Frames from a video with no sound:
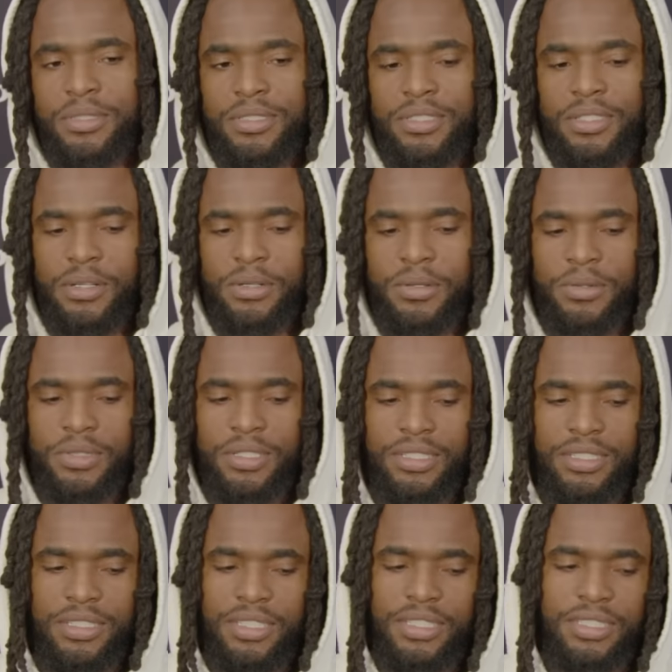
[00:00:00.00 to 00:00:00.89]
So
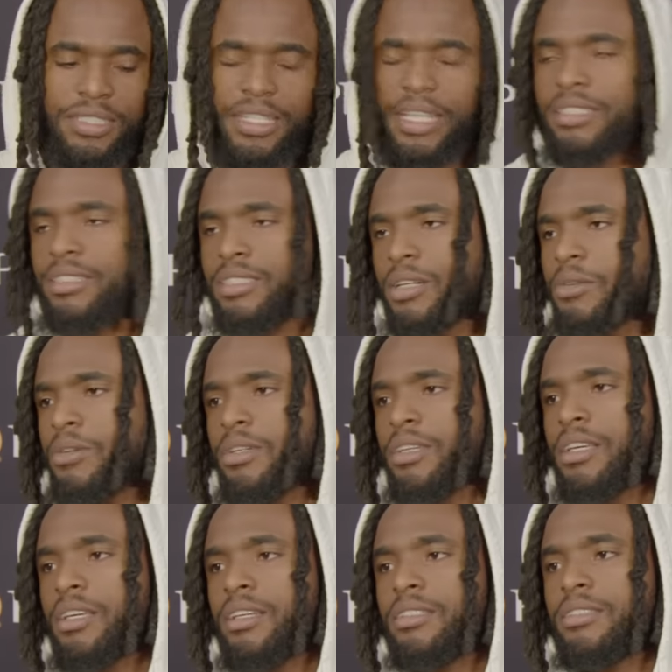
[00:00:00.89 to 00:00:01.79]
that's never the
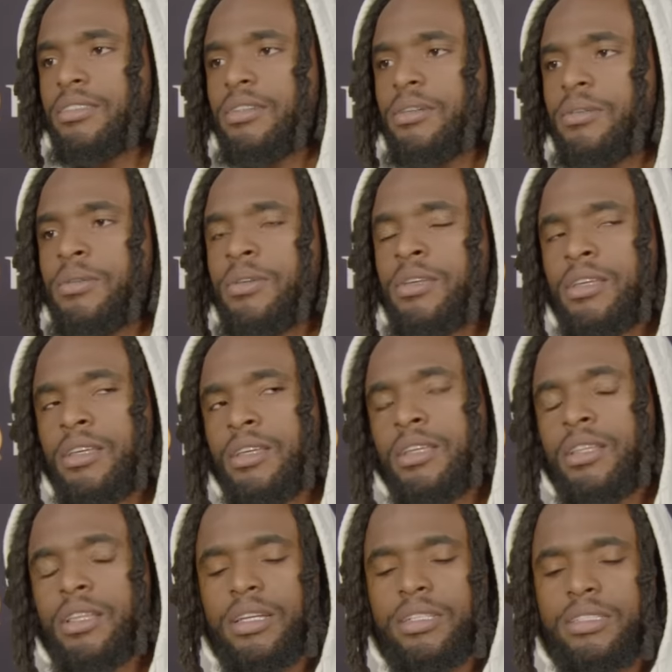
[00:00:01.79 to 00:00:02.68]
case. So
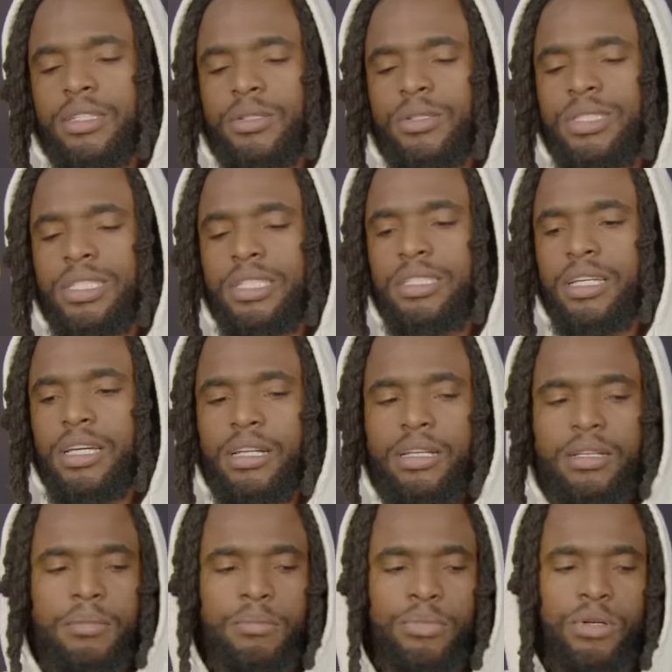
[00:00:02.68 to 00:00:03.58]
like I said, we just got
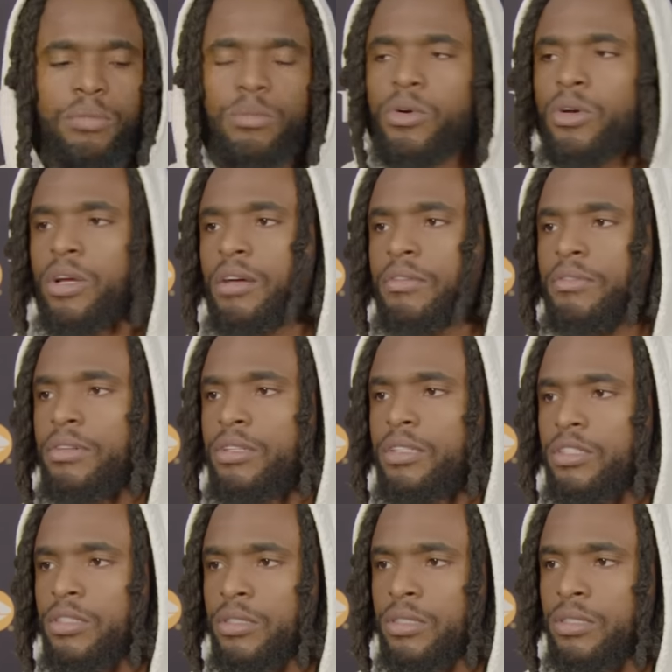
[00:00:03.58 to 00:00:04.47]
to put more effort
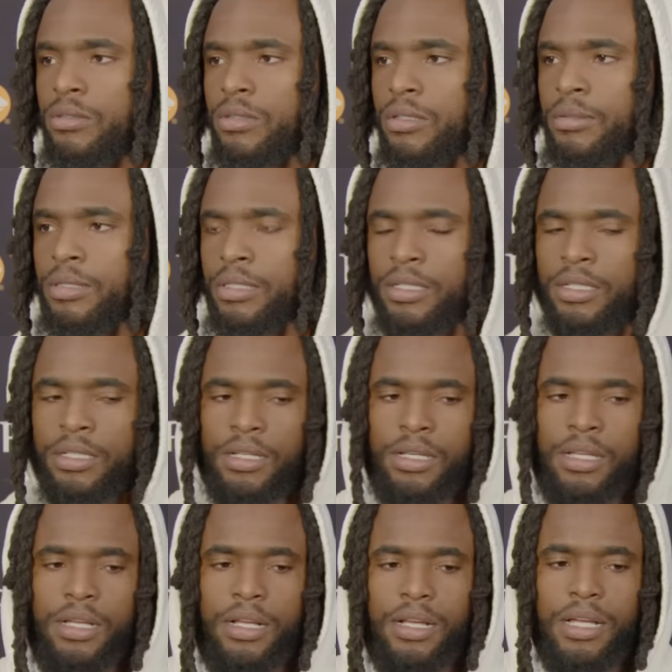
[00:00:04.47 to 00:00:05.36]
into it. You know what I'm saying?
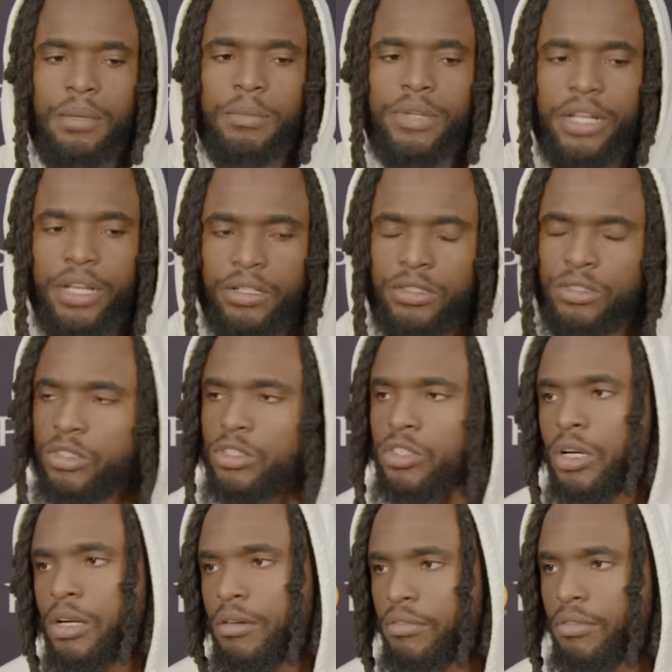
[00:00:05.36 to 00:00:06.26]
Coming out and
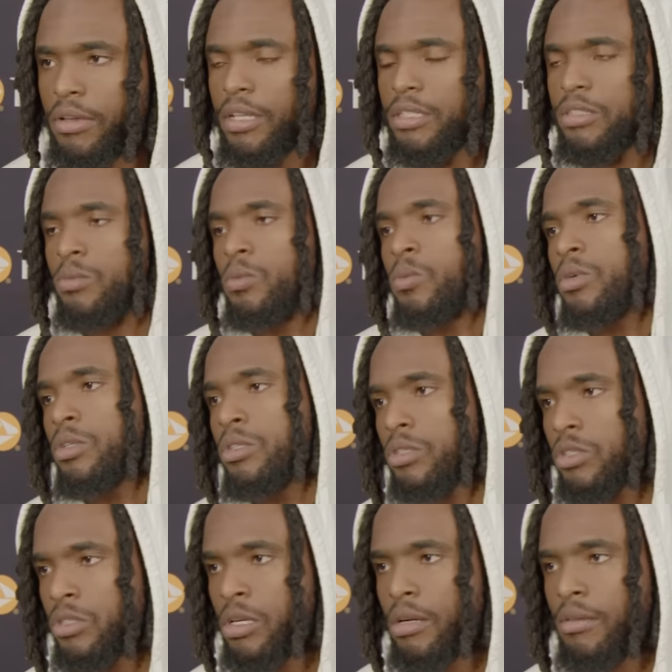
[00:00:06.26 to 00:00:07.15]
starting fast and
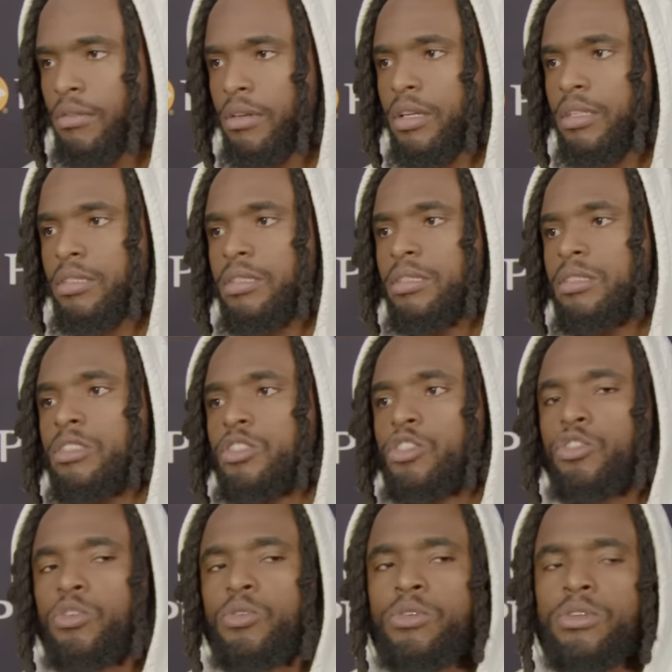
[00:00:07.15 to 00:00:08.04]
wanting to start fast and
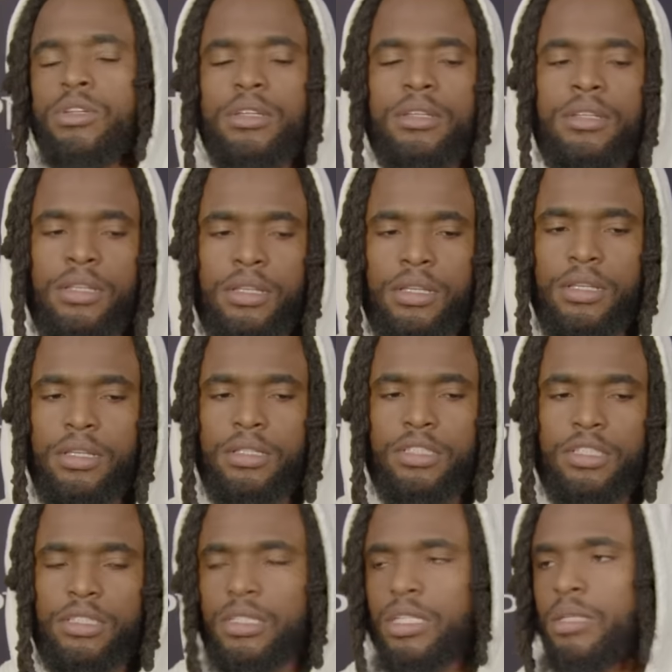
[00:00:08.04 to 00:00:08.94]
showing it and
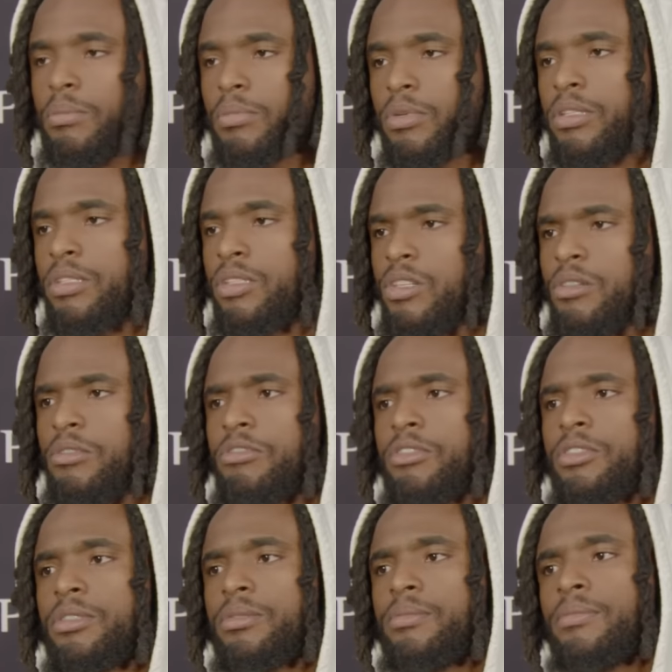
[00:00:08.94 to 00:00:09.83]
just keep putting it on
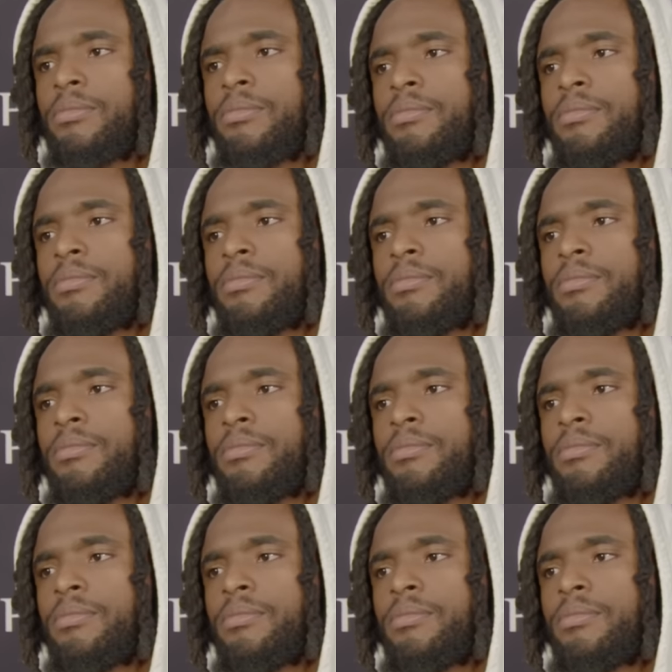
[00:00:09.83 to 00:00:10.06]
film.